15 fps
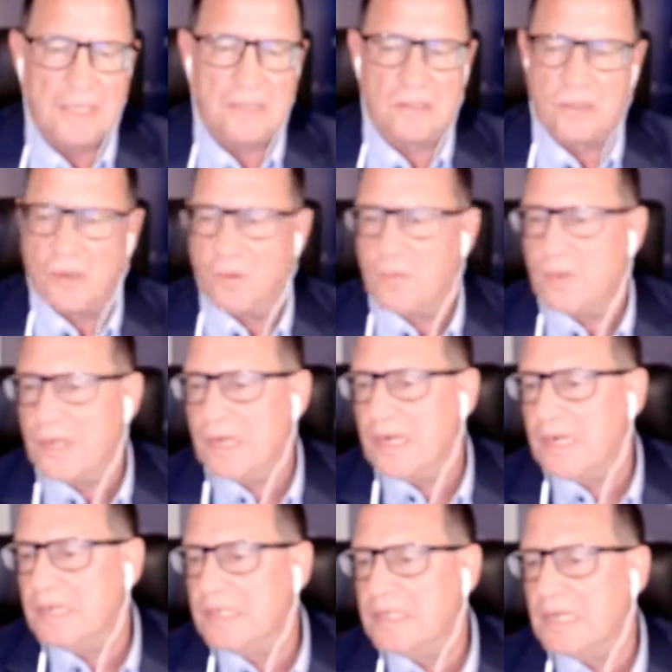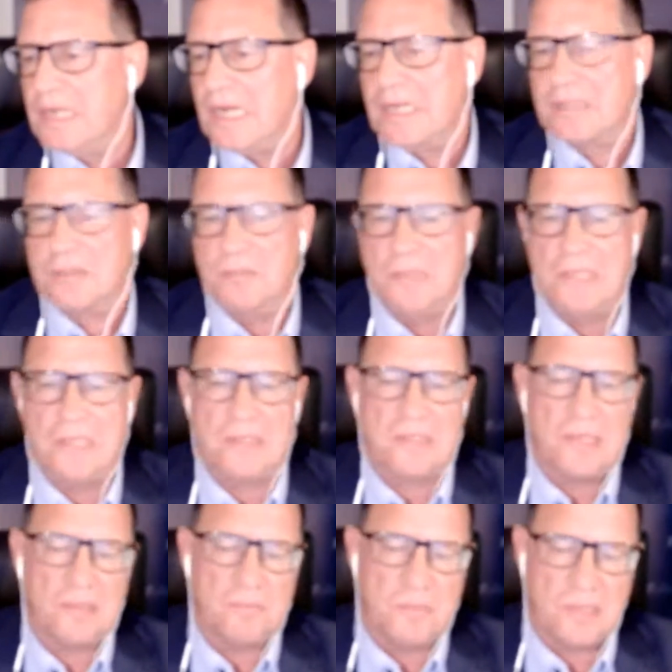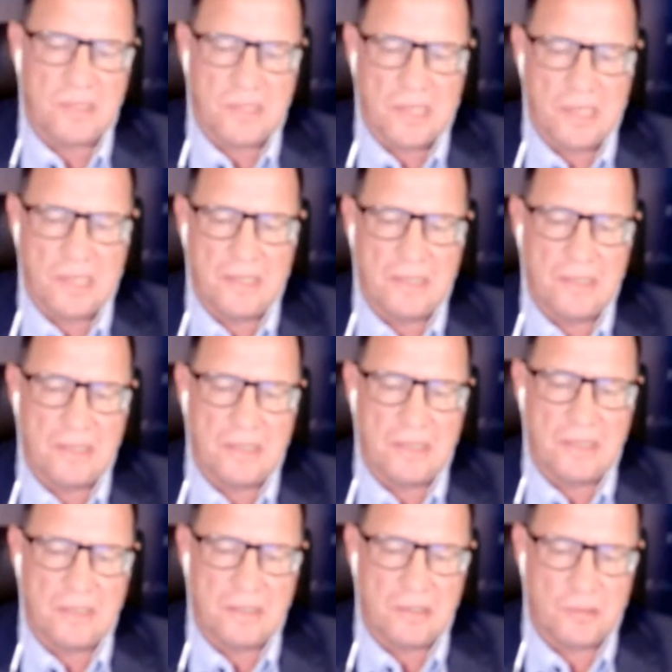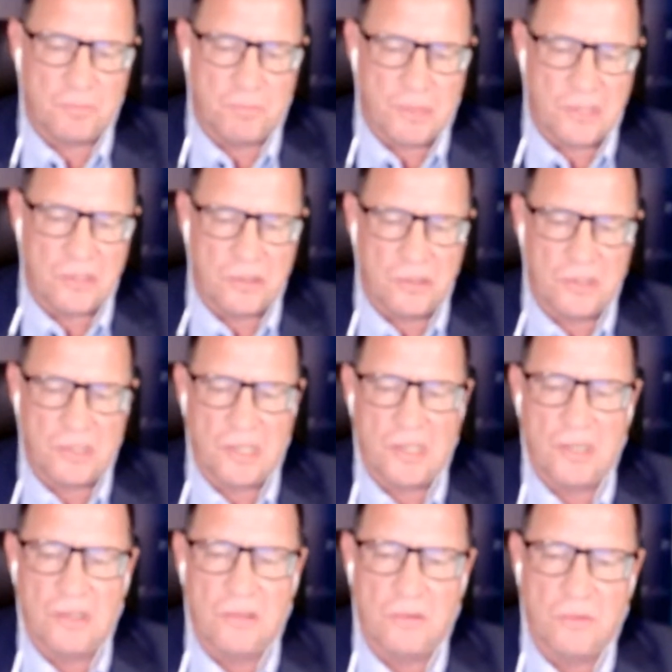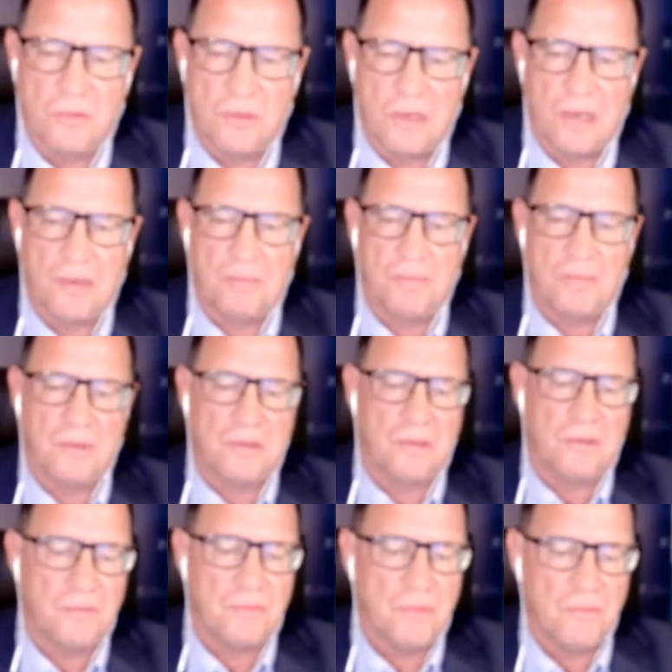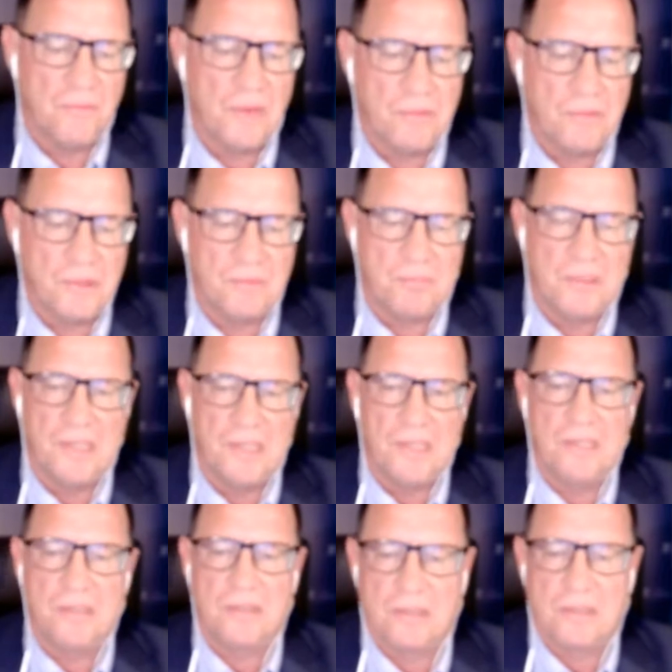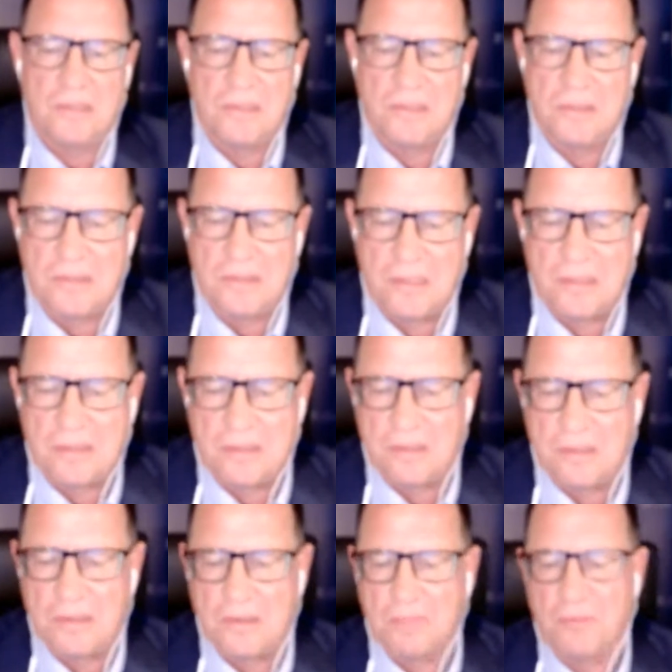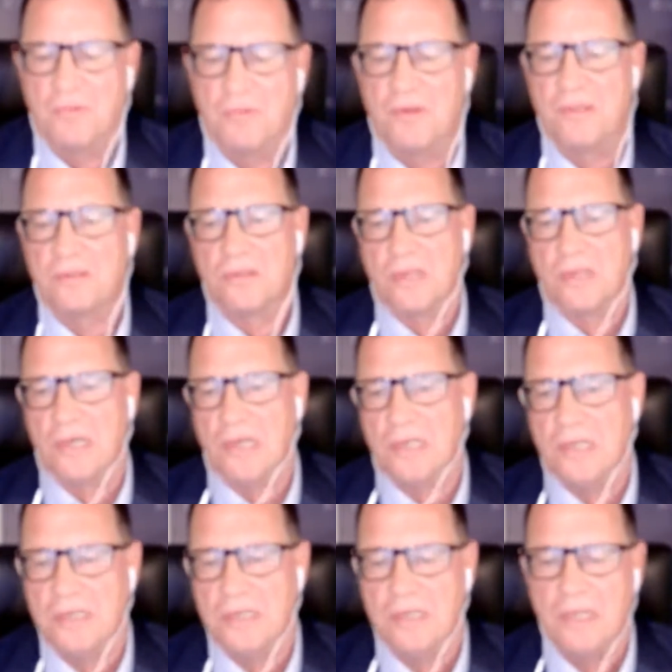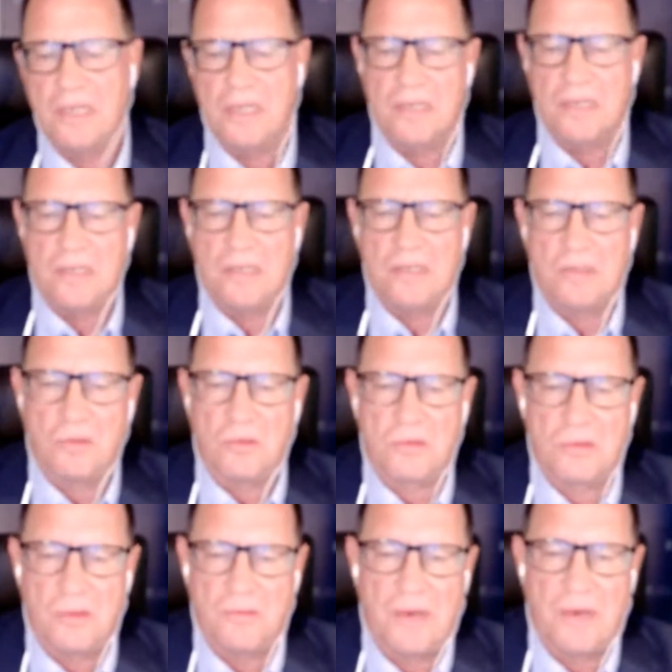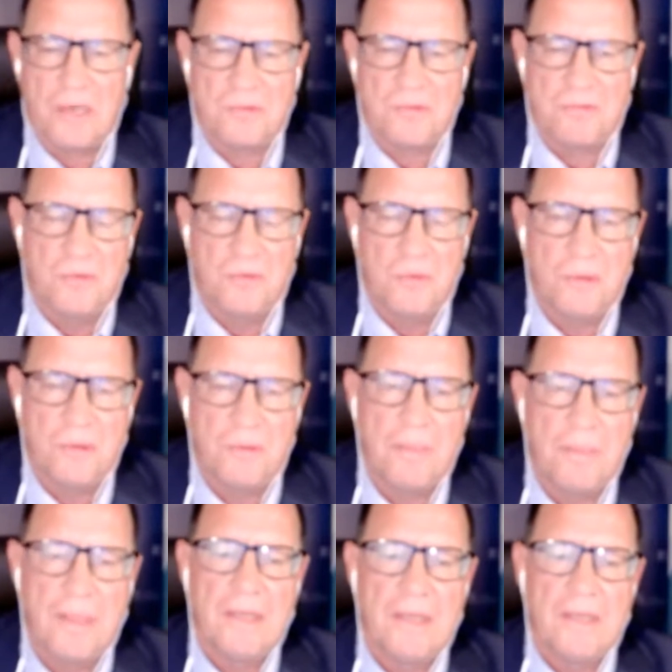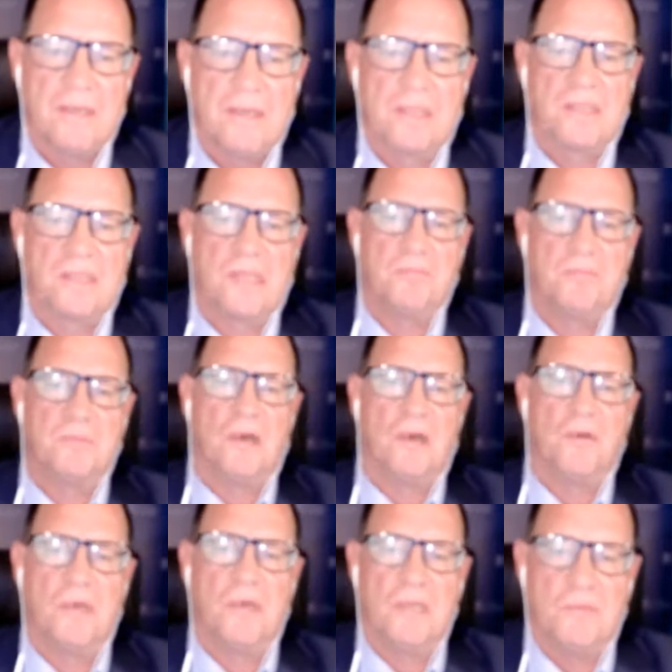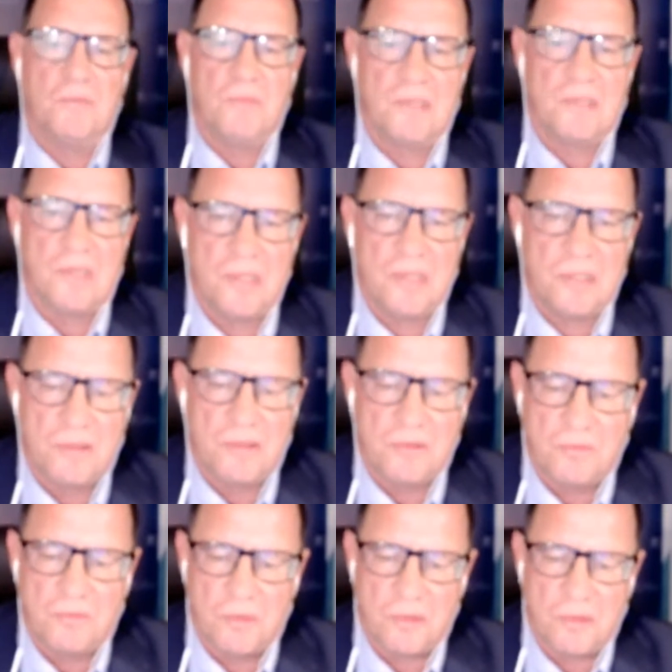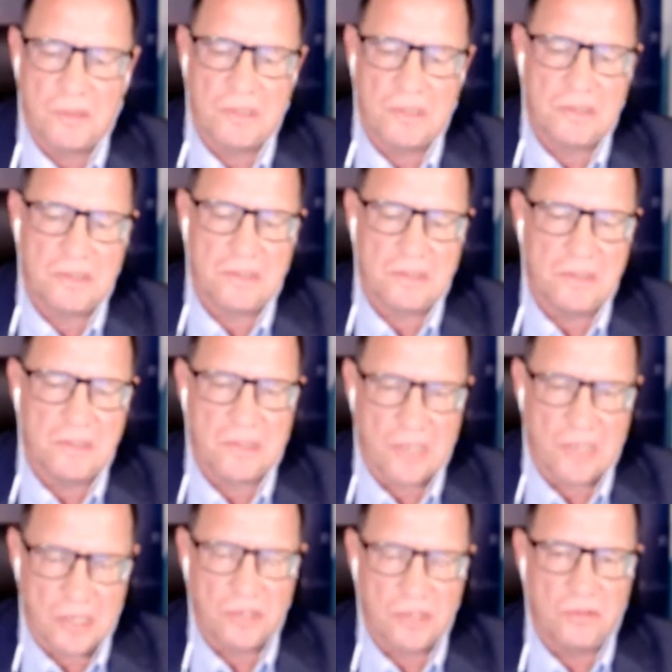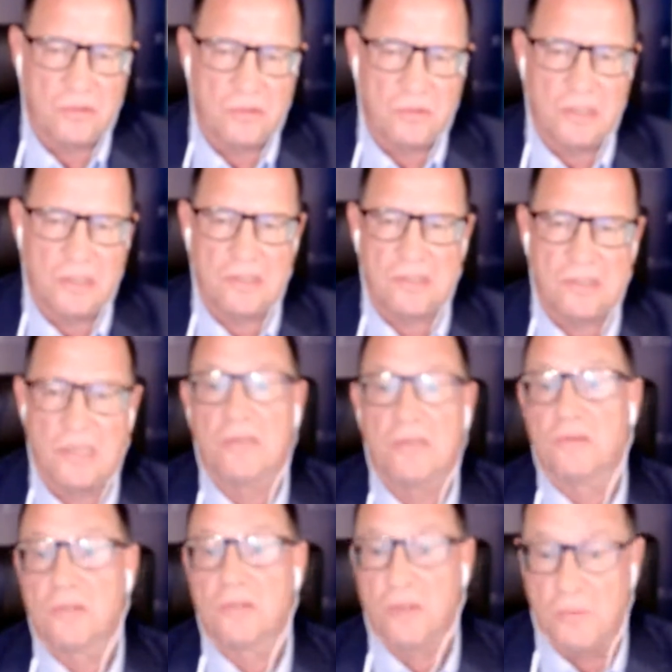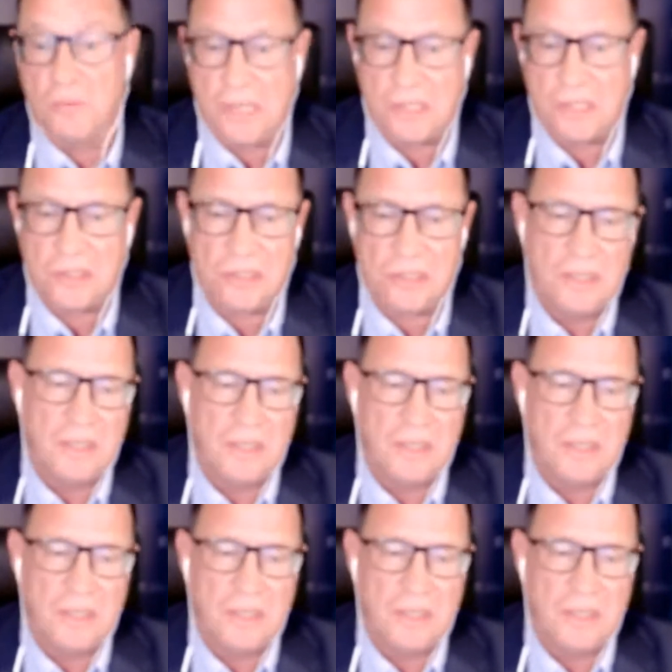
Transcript: So we are in the last minutes. Let me say a special thank you. I'm very pleased that Professor KALIN and Dr. WADEPHUL accept our invitation for this discussion today. Thank you so much